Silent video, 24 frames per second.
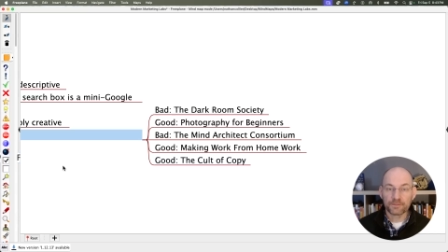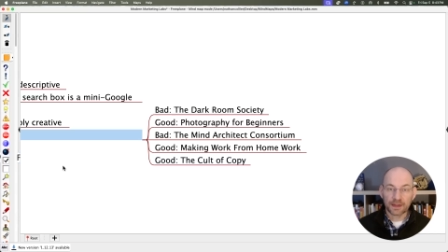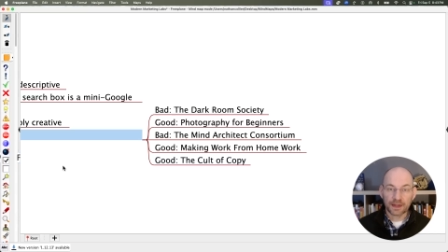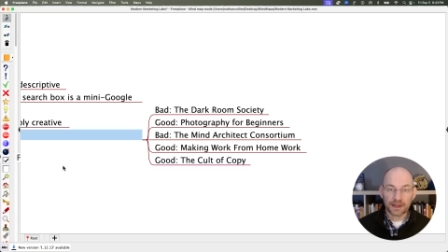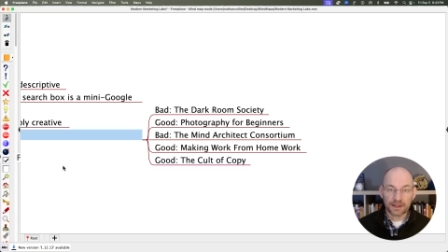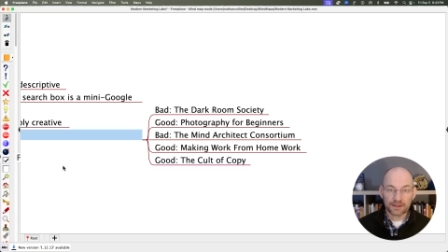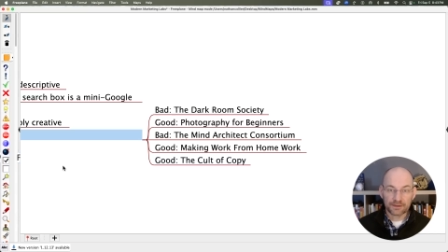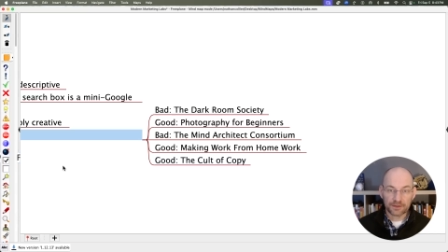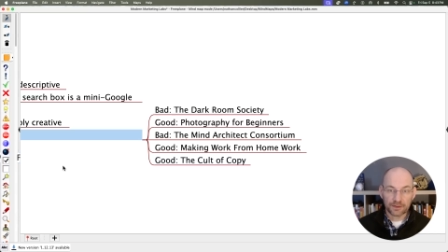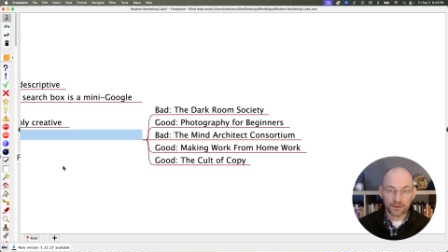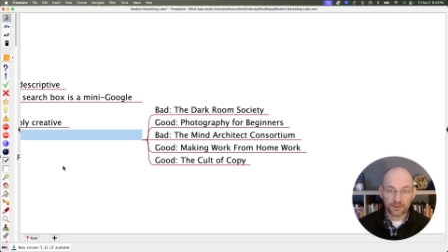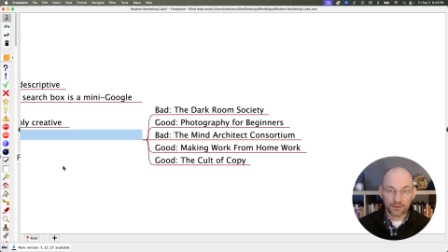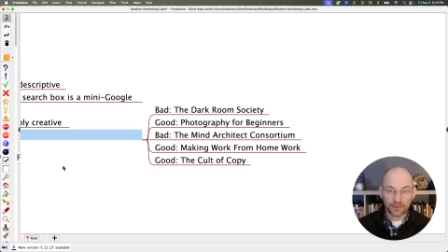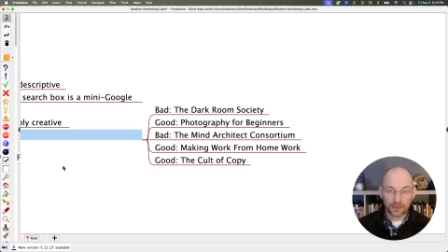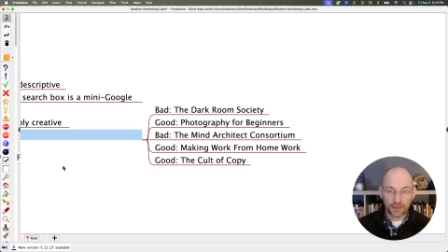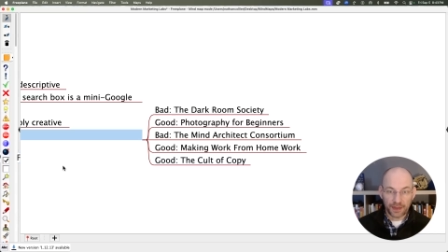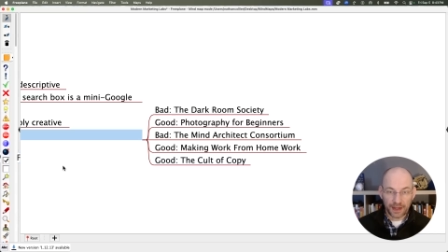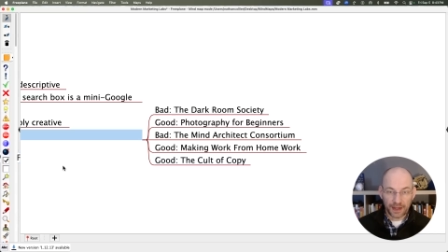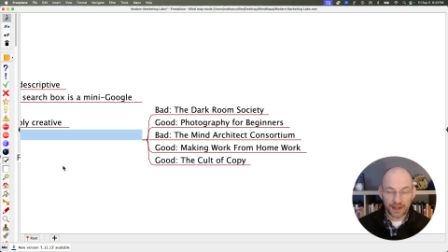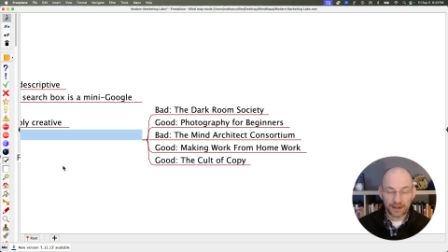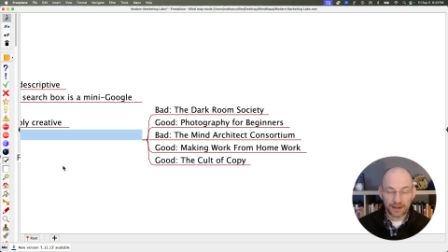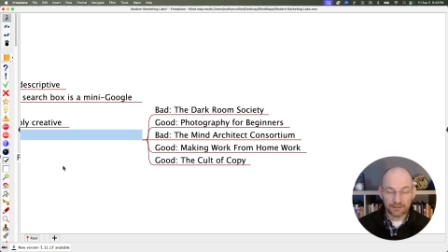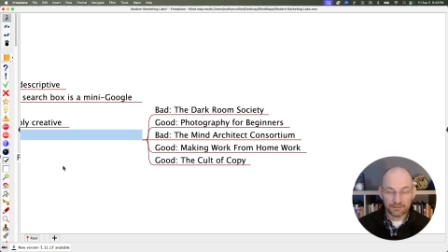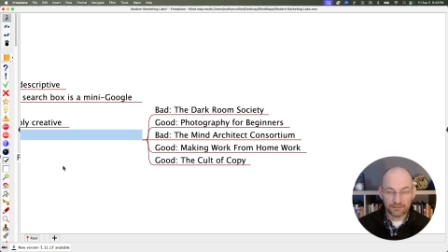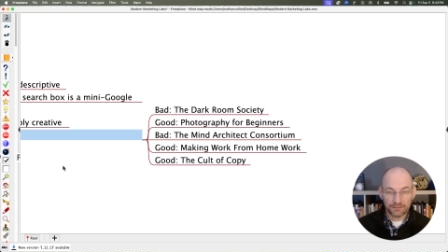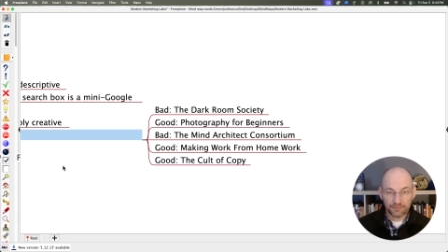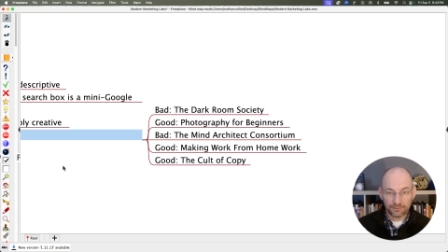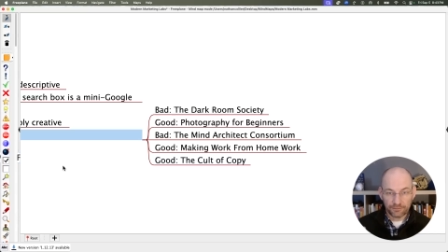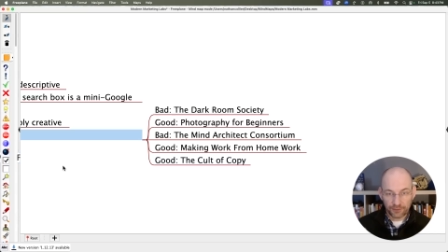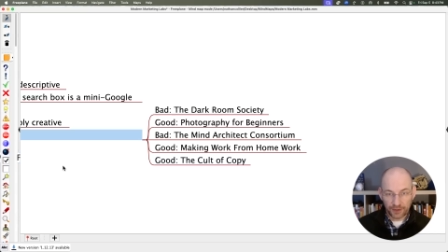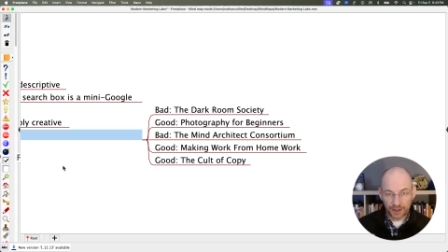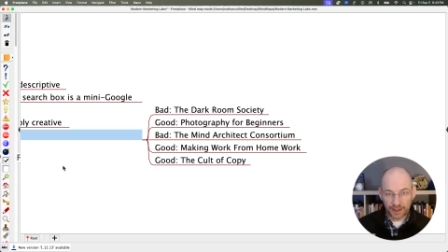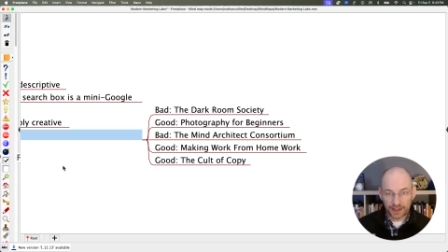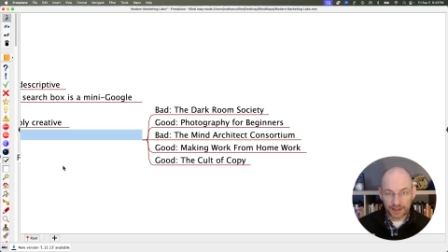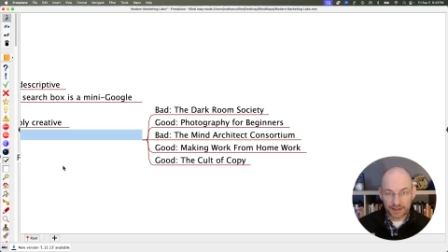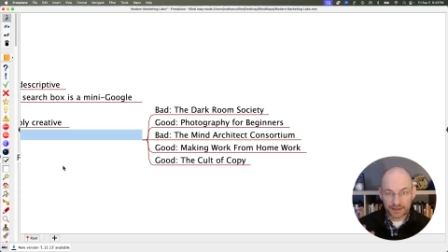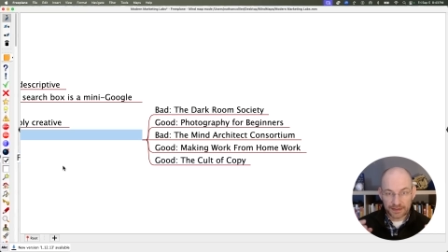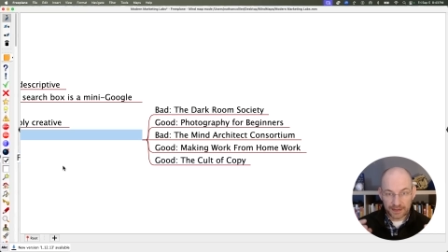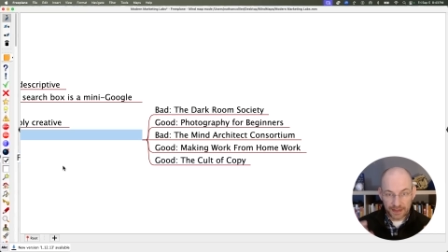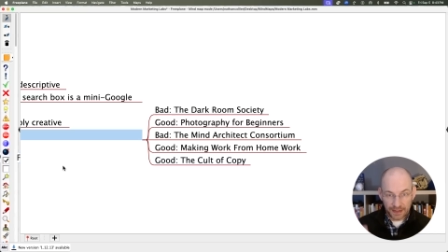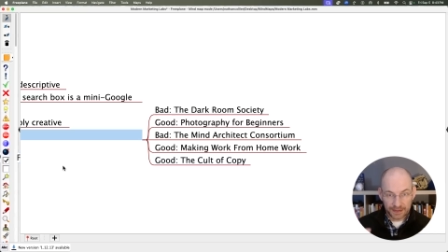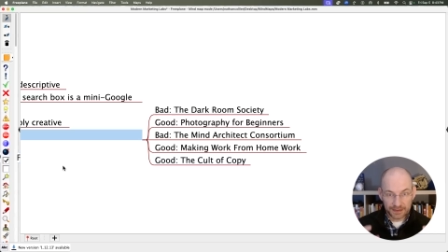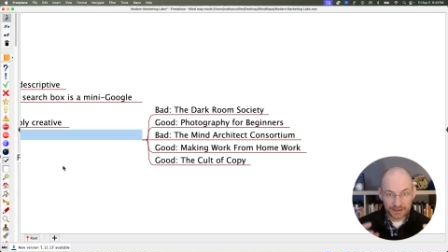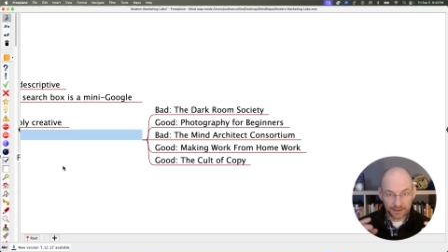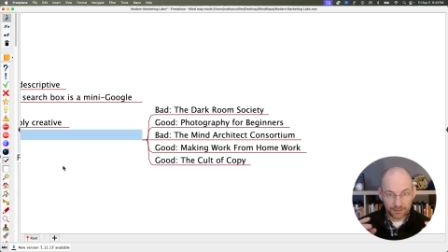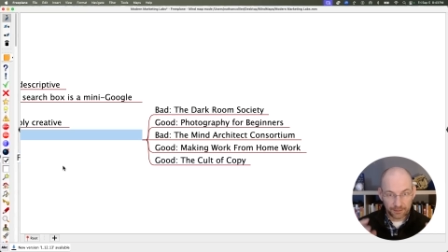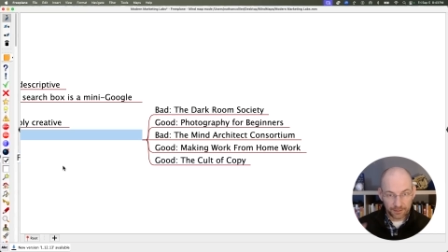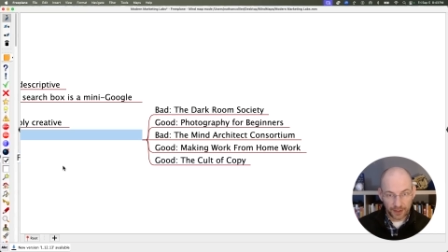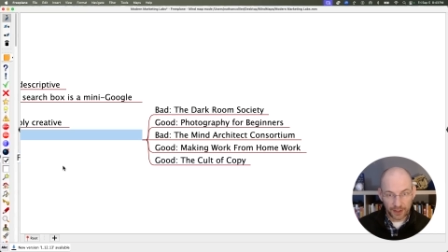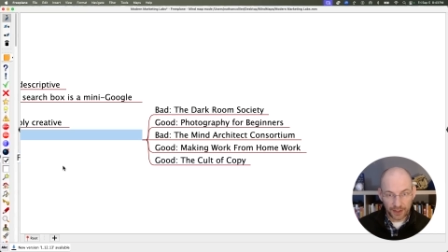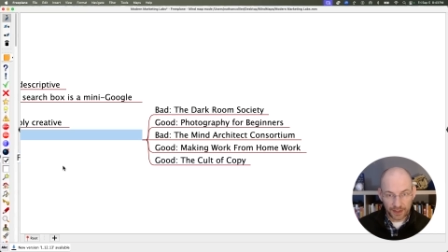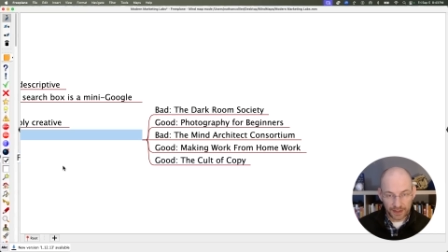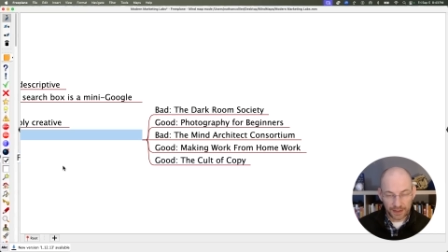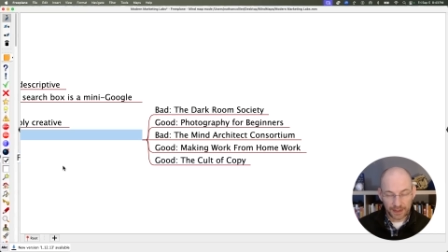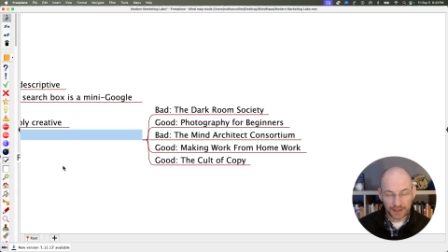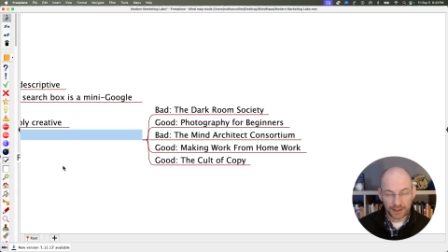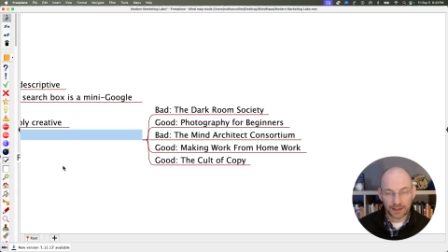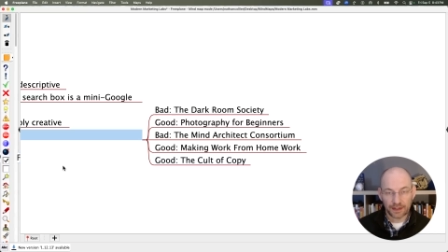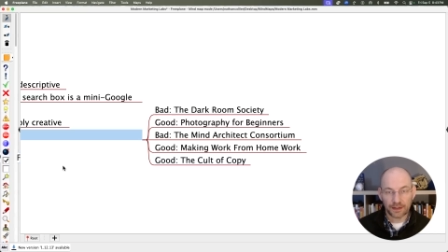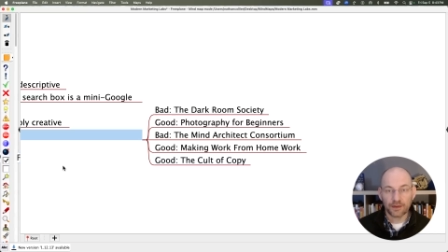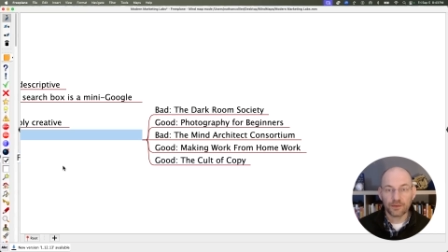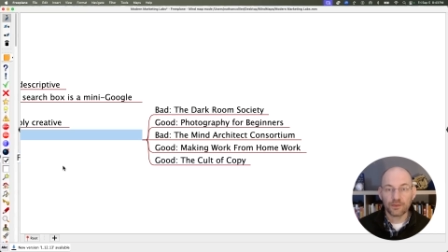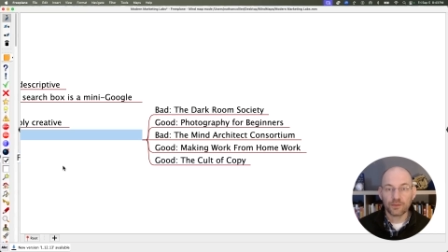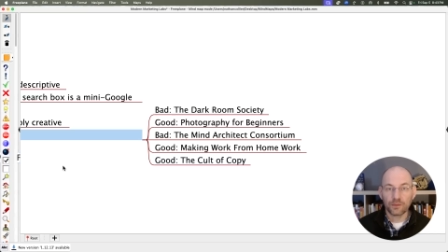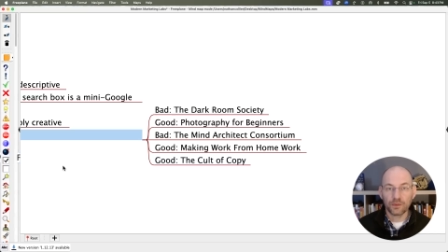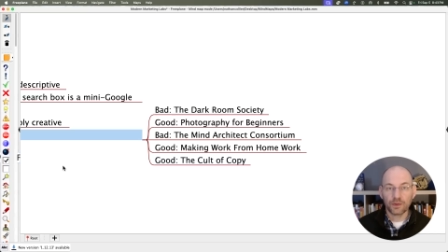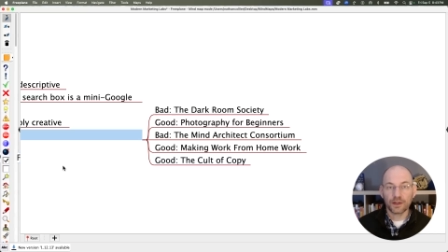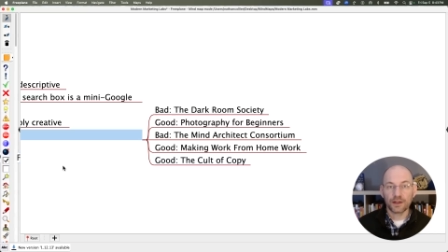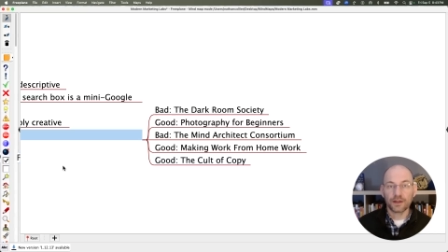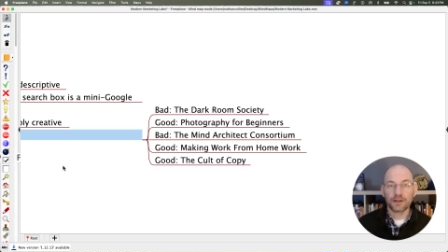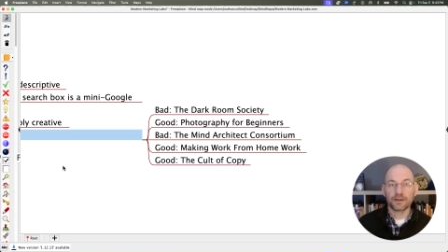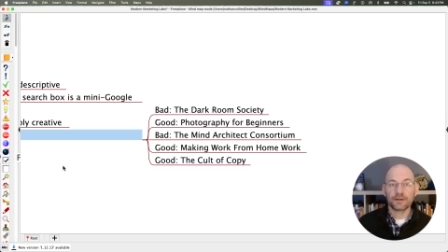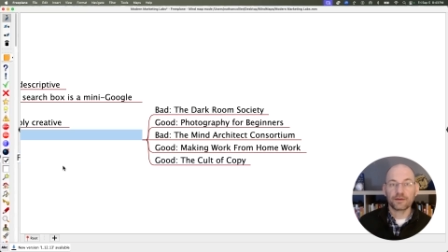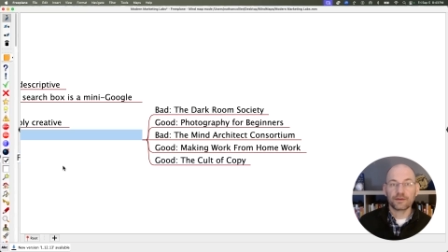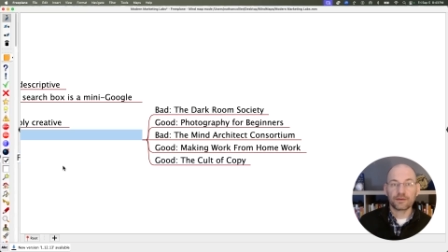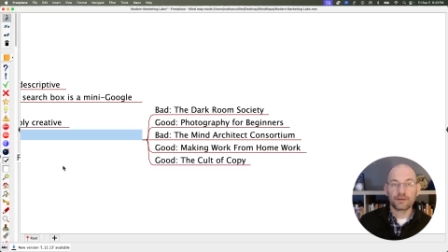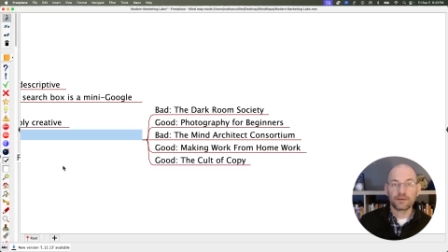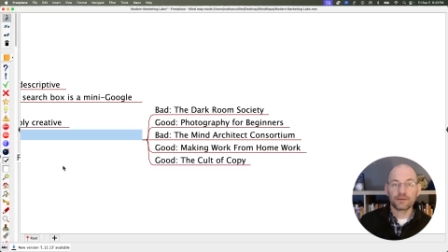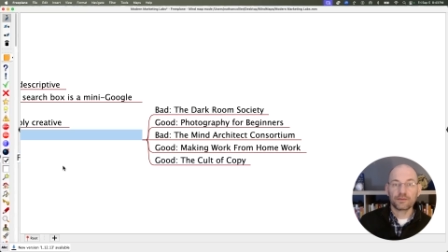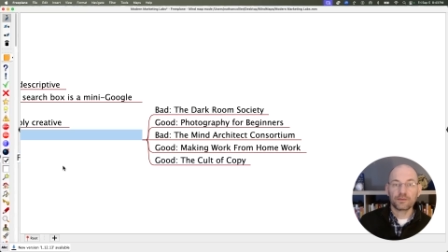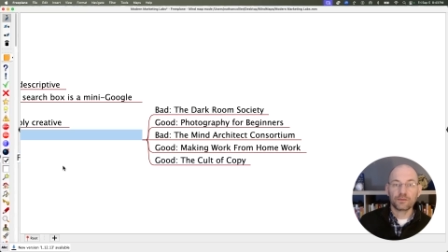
And so that phrase content marketing was